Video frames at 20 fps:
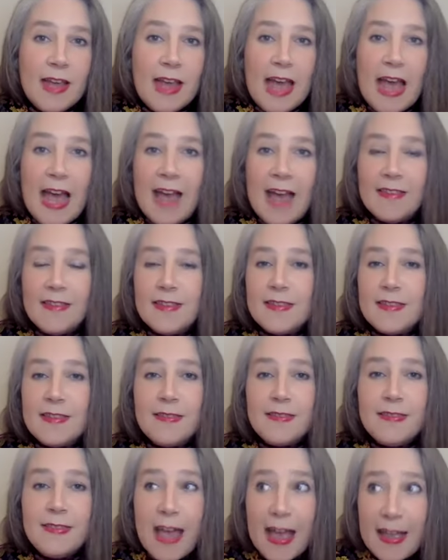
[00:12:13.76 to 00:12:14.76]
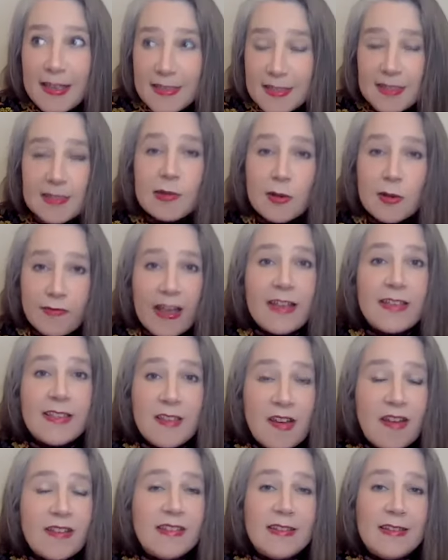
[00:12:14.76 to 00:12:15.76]
And that's the sort of
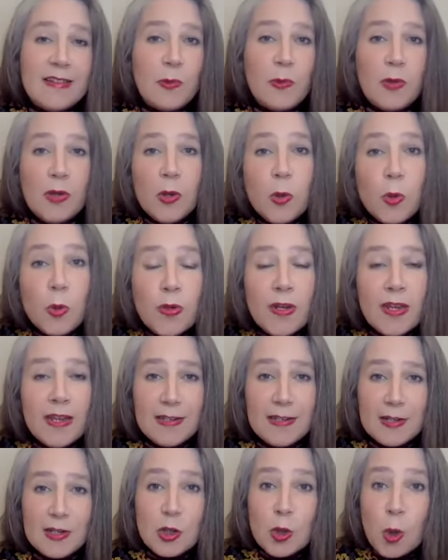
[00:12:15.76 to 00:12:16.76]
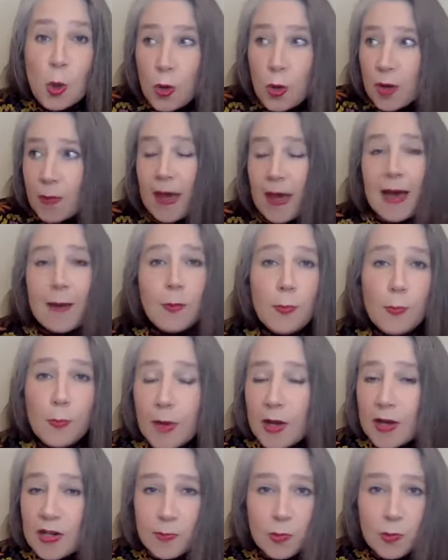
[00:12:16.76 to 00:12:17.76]
anxiety that we all need to talk about
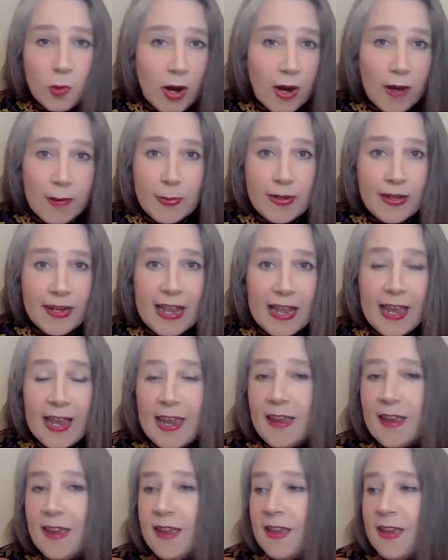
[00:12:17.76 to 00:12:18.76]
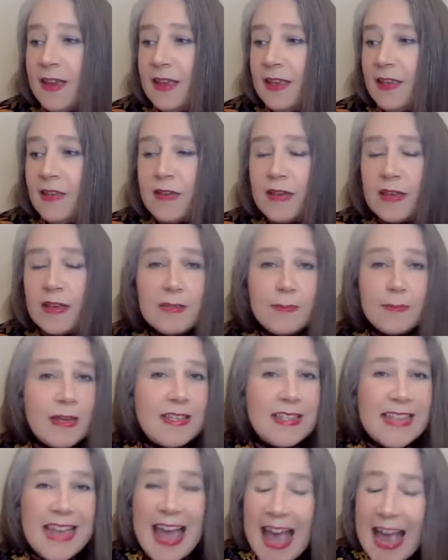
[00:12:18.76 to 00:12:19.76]
much more openly. You can
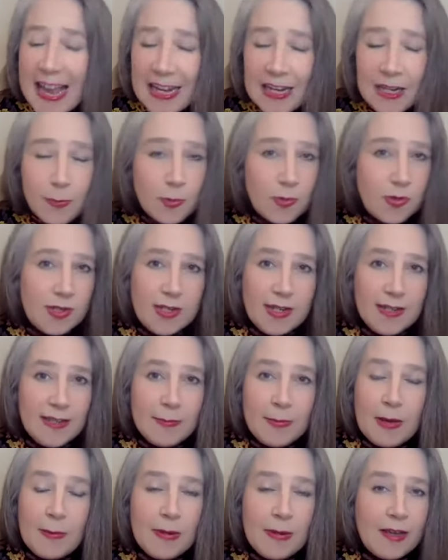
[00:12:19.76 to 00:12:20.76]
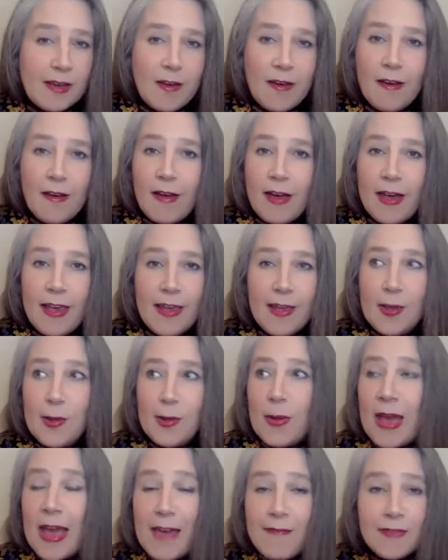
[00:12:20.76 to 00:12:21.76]
speak to anybody in the public eye
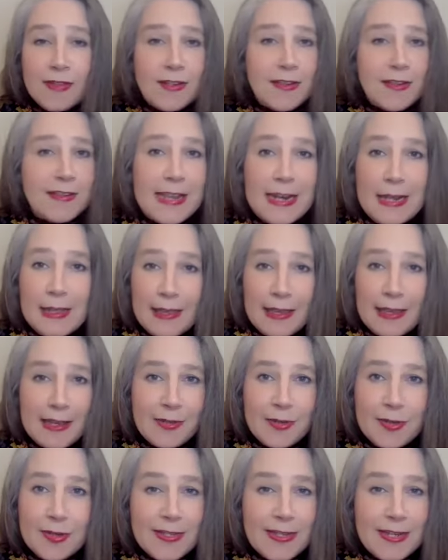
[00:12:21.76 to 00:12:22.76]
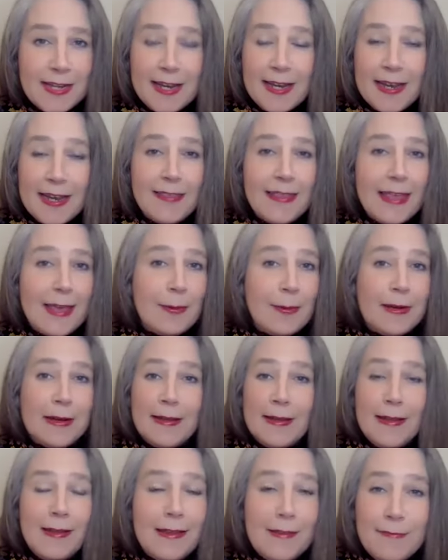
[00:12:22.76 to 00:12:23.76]
who ever does anything interesting, and they will,
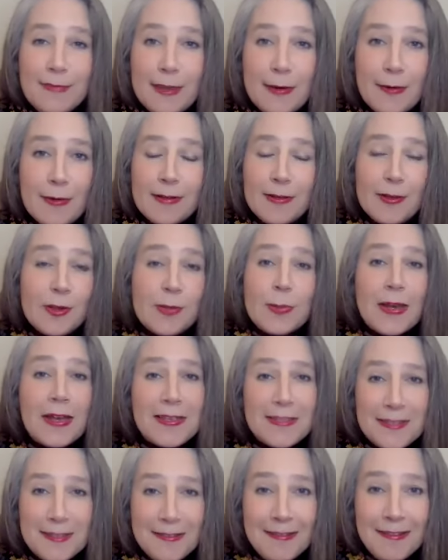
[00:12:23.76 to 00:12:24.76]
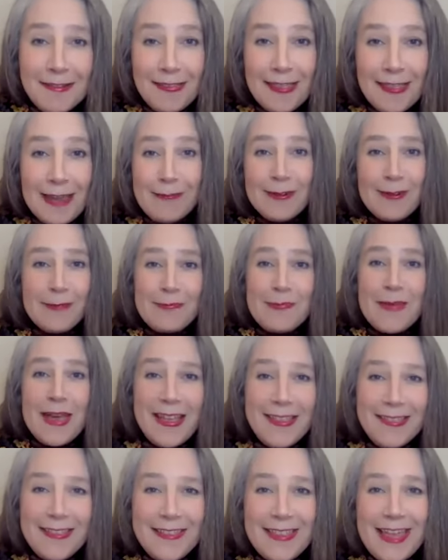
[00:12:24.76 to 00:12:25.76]
if they're a good person, they will
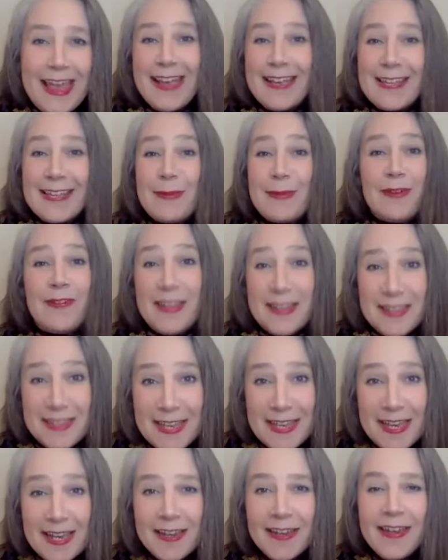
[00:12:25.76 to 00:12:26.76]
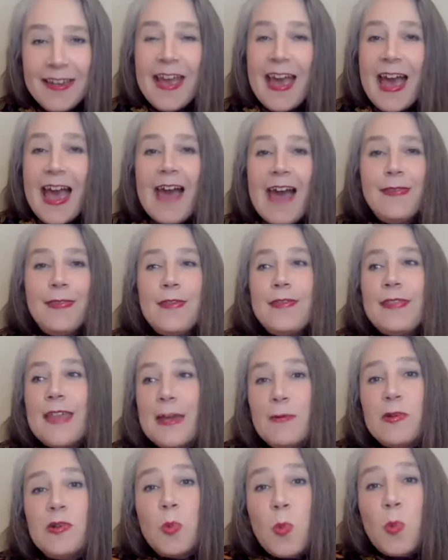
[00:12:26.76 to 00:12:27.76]
admit that they experience it and that
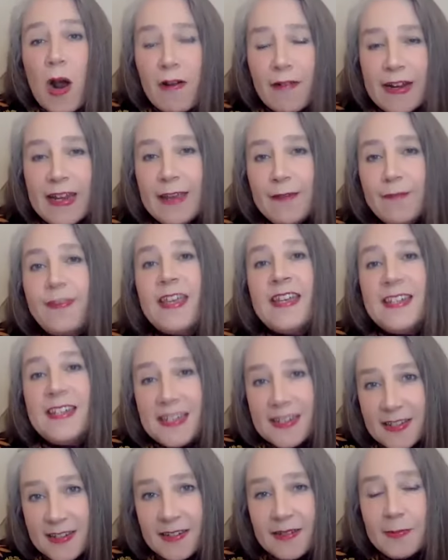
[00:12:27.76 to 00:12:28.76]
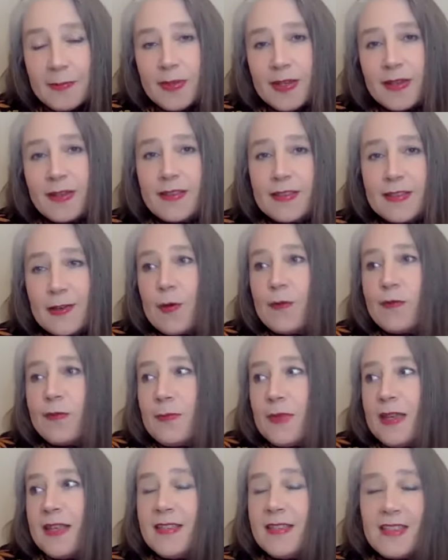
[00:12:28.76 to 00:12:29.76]
they would worry if they didn't, because it
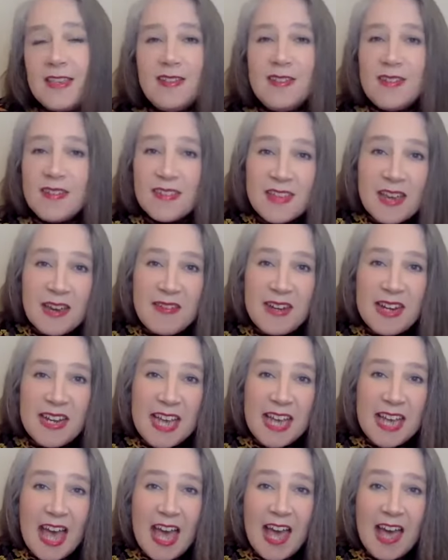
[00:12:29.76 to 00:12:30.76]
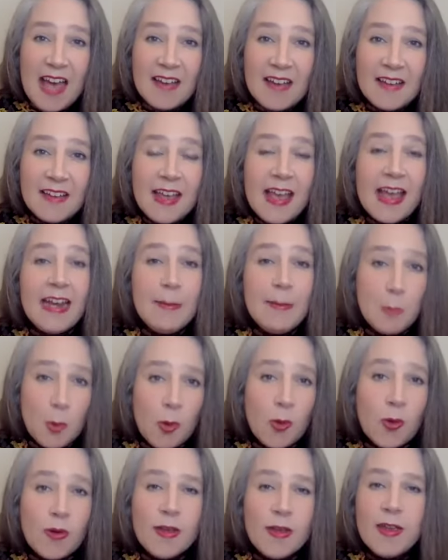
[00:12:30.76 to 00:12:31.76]
often means you just don't really care
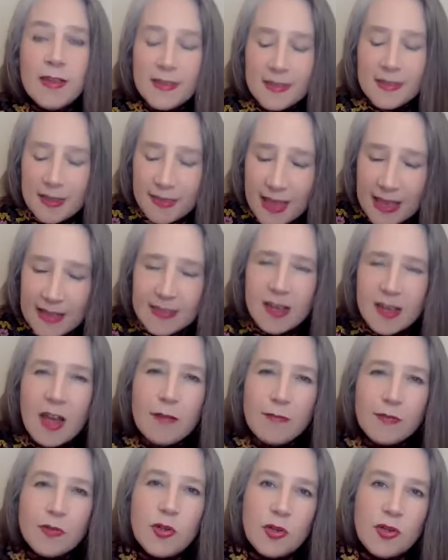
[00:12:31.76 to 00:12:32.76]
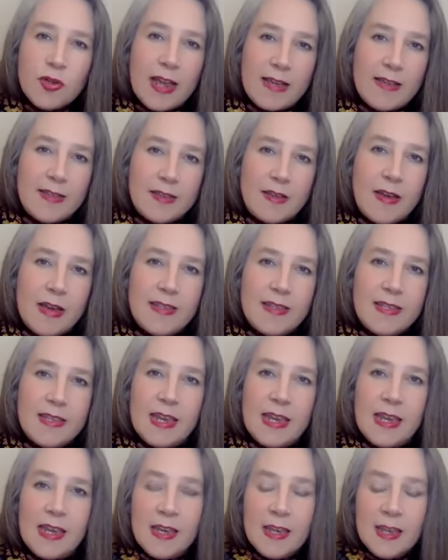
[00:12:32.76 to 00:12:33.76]
anymore. So that's a kind of good
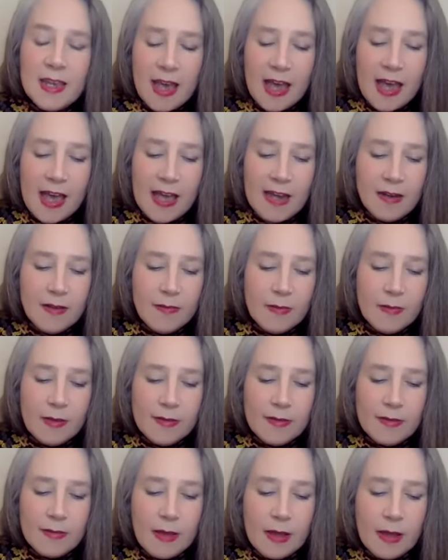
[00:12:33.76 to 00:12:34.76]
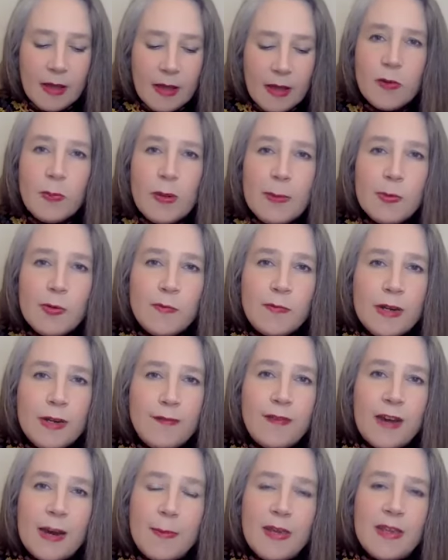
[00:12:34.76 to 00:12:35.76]
anxiety. And a lot of people
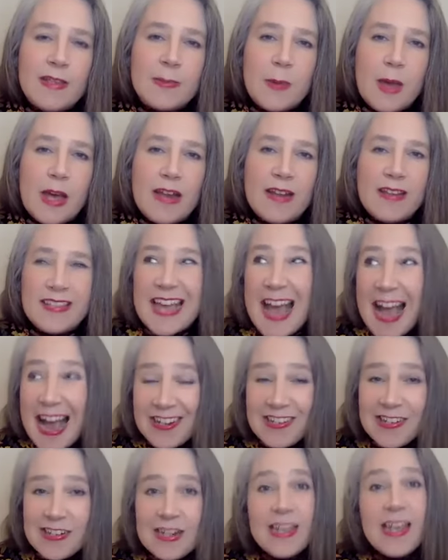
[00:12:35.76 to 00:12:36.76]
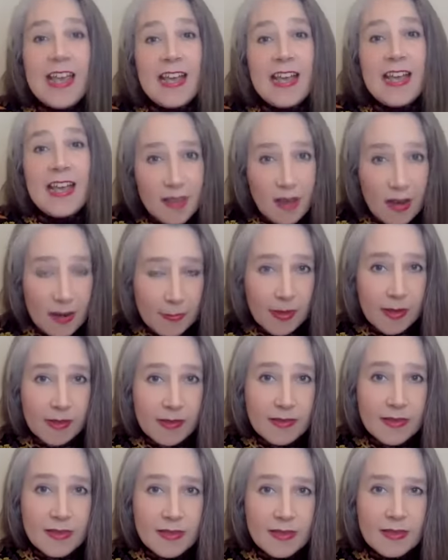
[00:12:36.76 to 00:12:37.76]
reframe it as well as actually
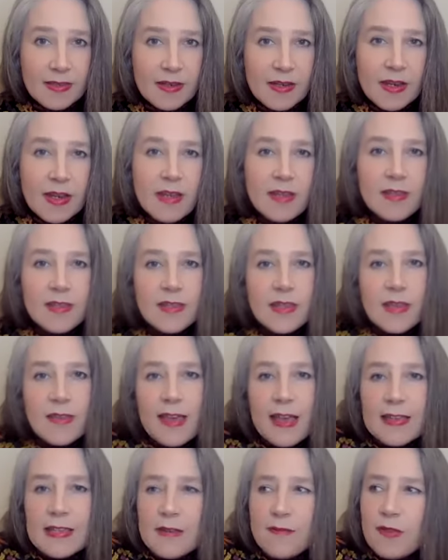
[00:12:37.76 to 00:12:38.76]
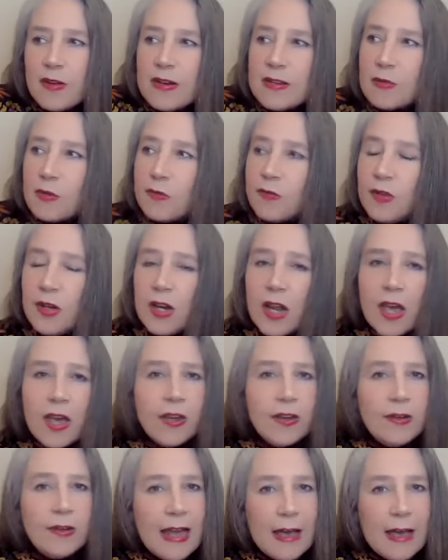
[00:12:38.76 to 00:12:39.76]
excitement. So that's a very sort of
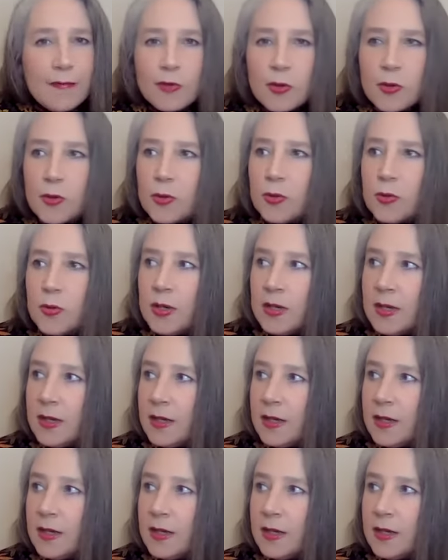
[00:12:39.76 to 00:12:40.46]
low level,